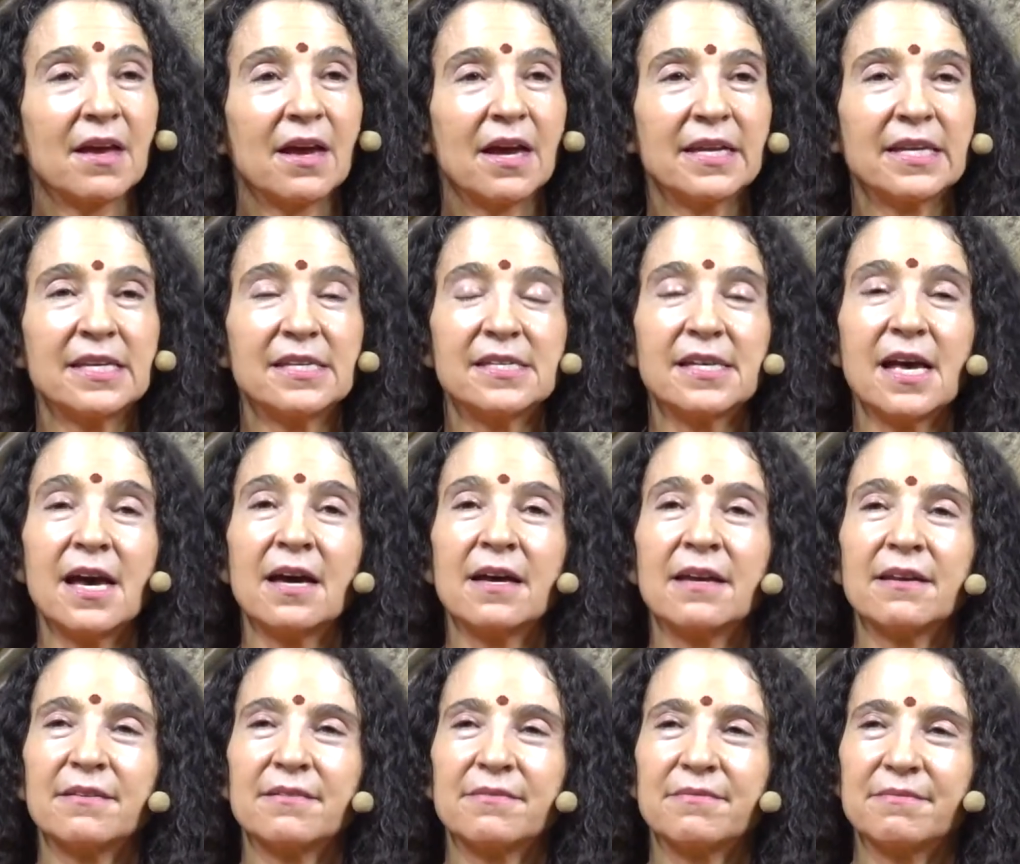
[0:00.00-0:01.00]
and he sat.
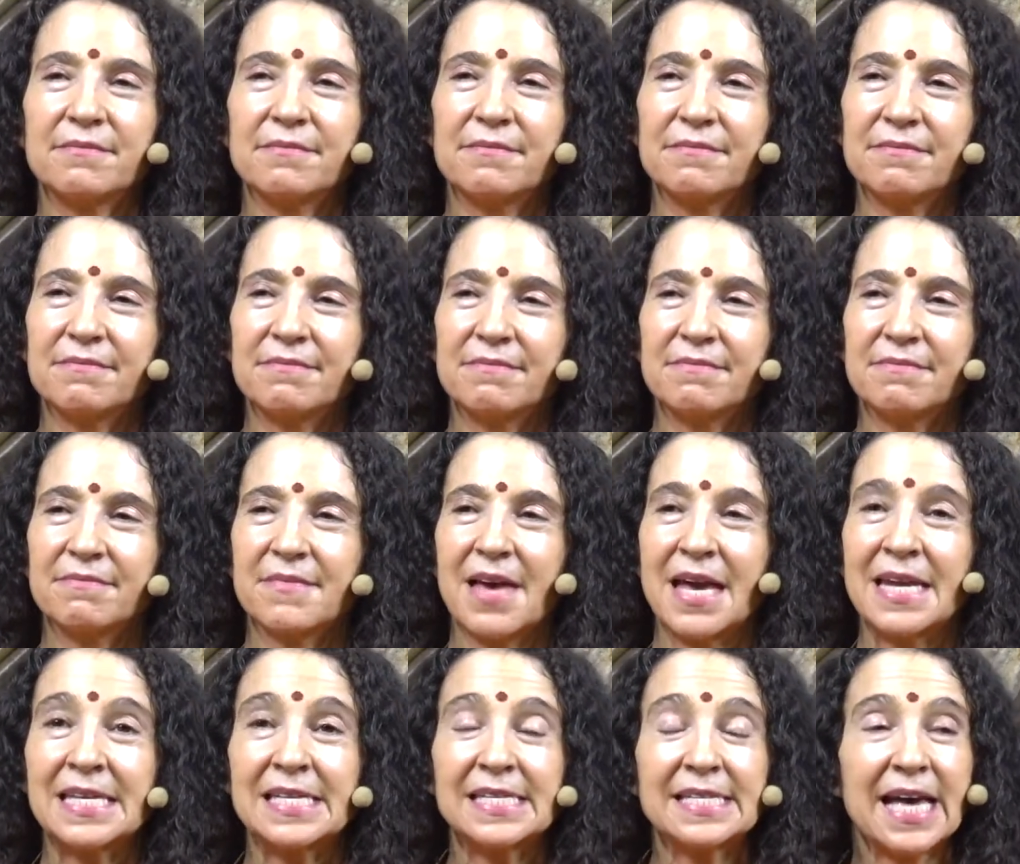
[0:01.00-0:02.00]

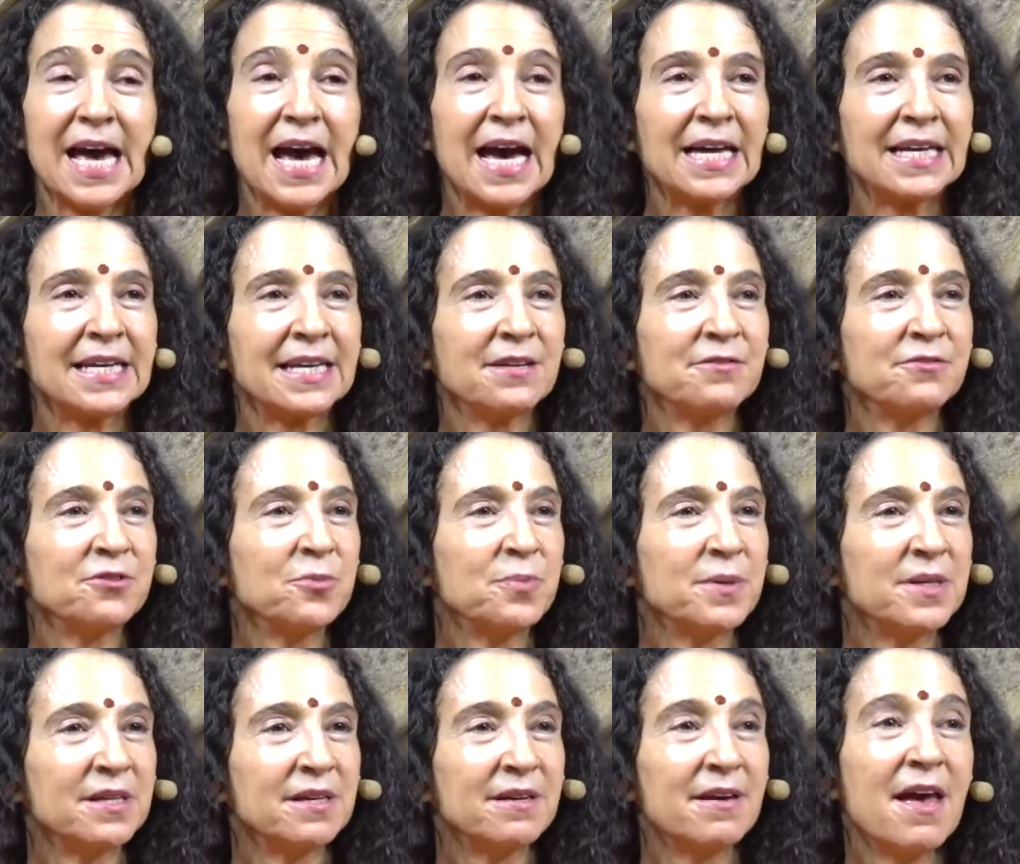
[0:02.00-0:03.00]
And he sat, and
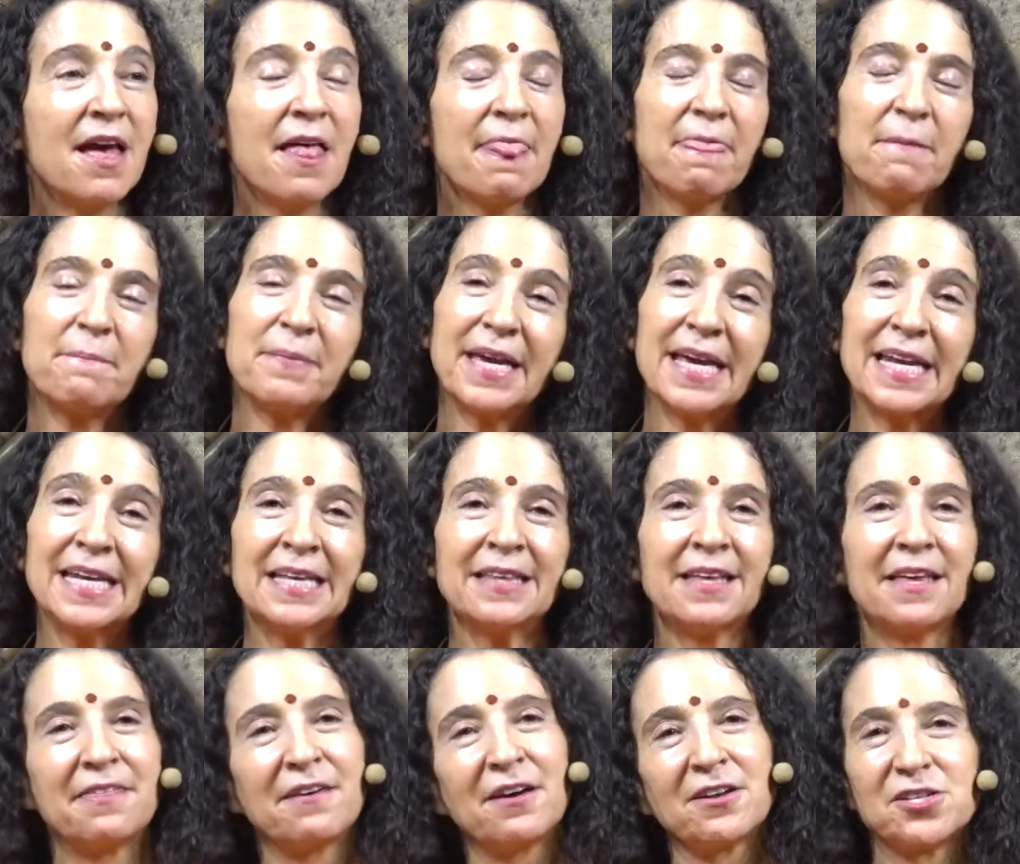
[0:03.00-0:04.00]
everybody, at the beginning
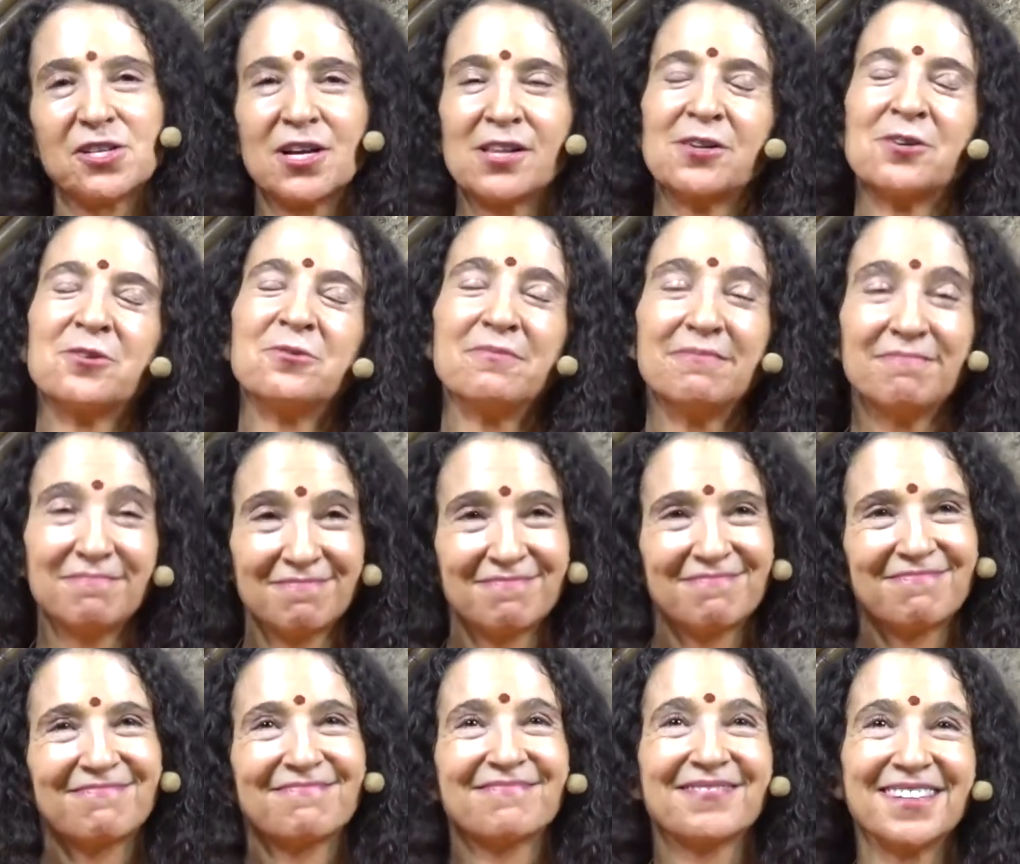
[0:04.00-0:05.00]
they thought cello,
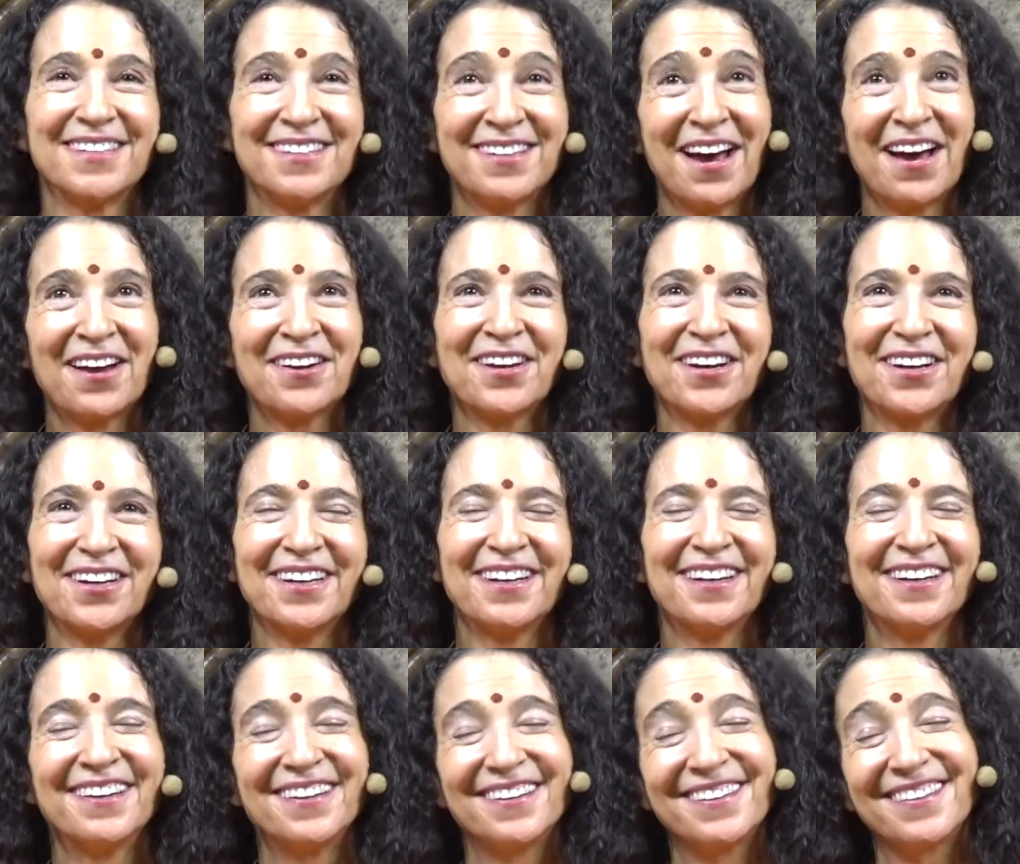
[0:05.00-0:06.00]
dhyan
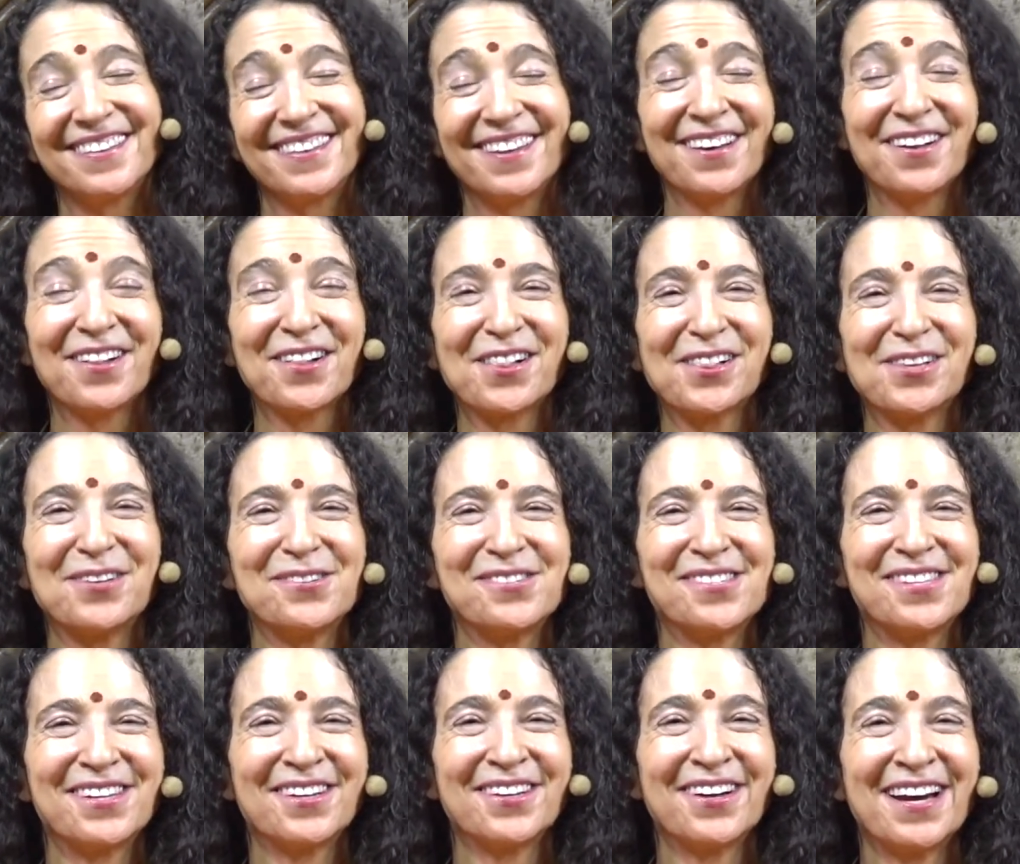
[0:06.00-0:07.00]
kardana. They all
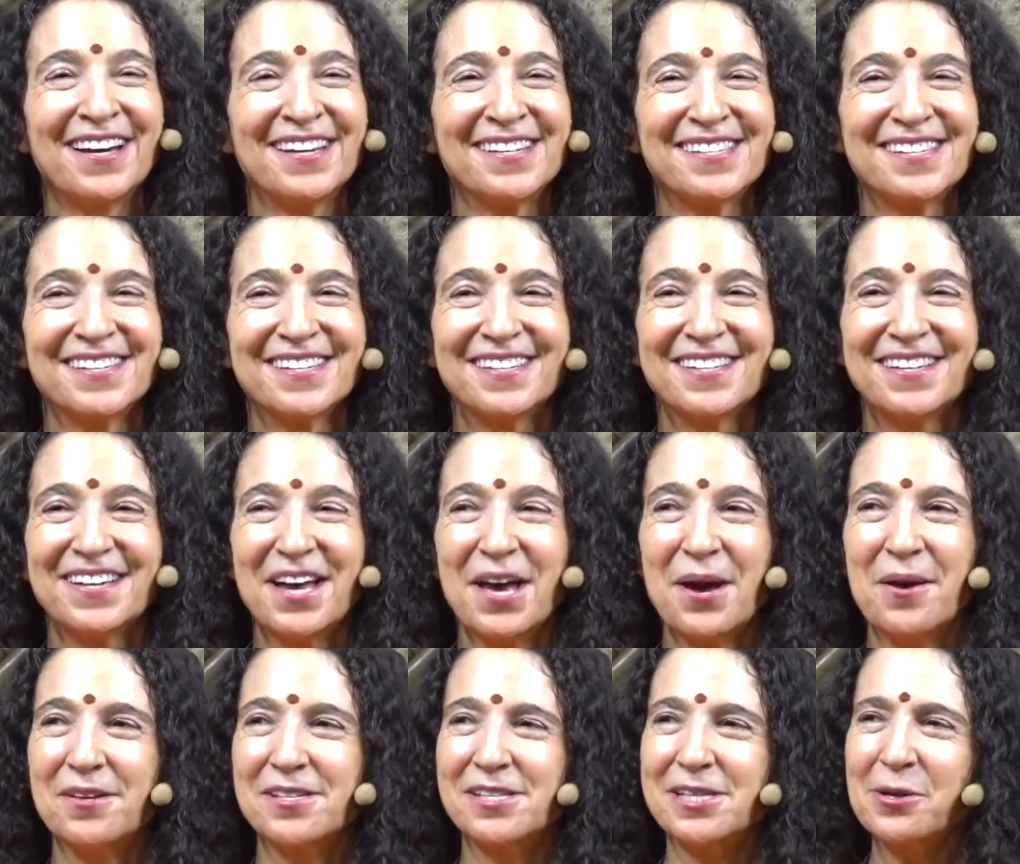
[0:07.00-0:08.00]
closed their eyes.
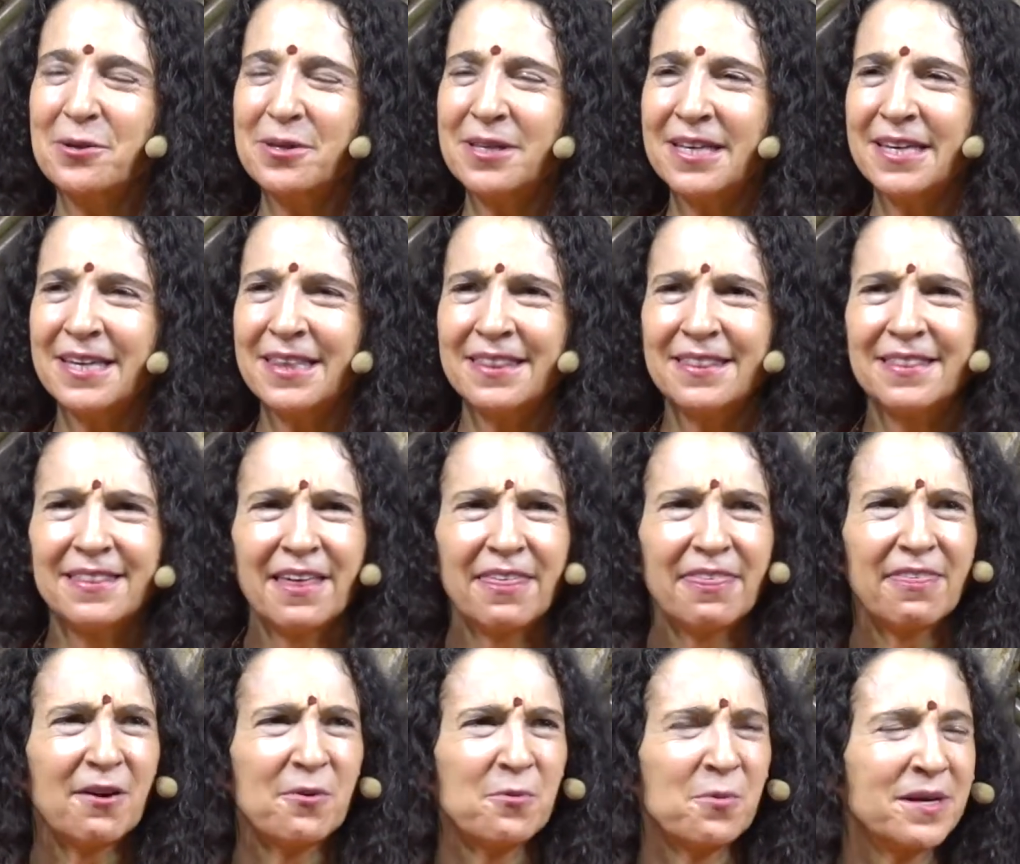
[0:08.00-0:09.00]
Slowly they
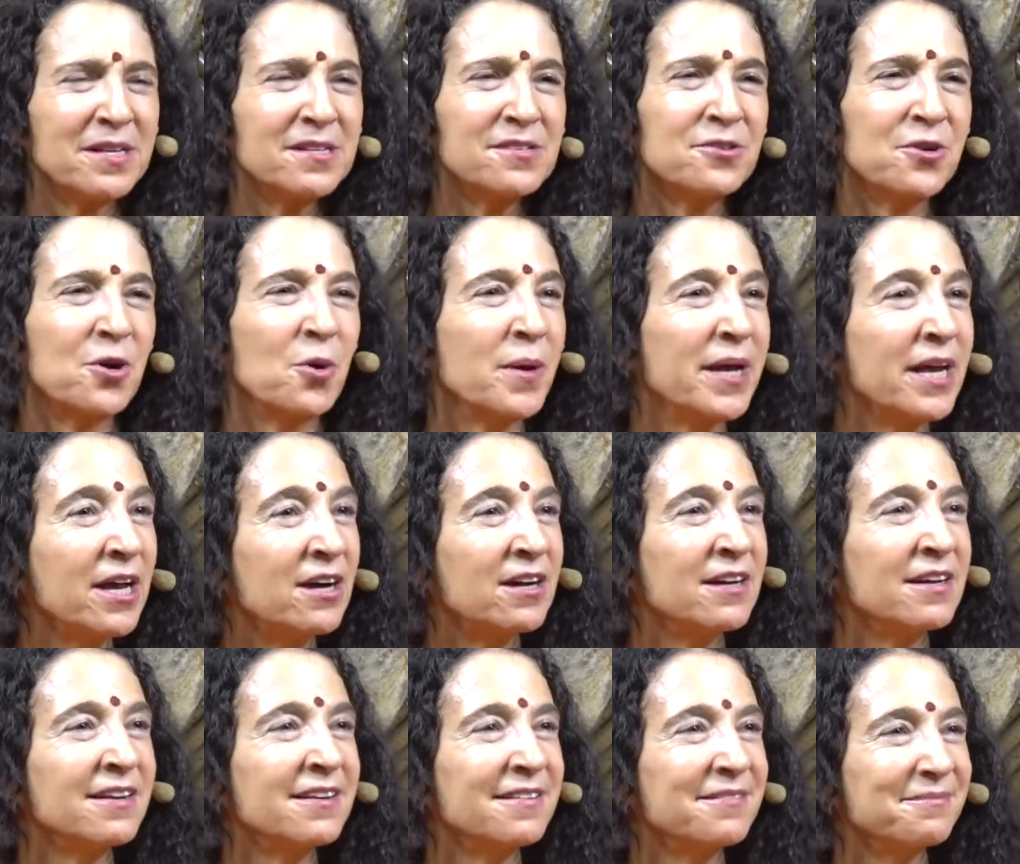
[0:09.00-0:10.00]
thought, what is going
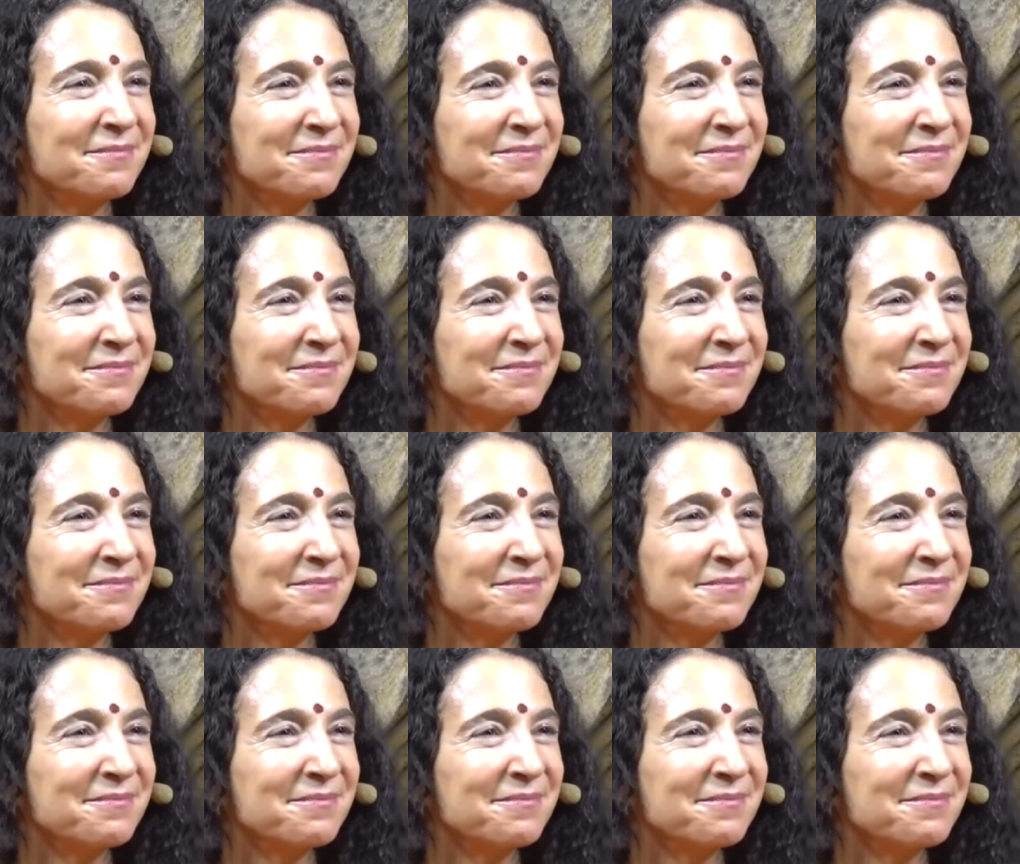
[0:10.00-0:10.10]
on?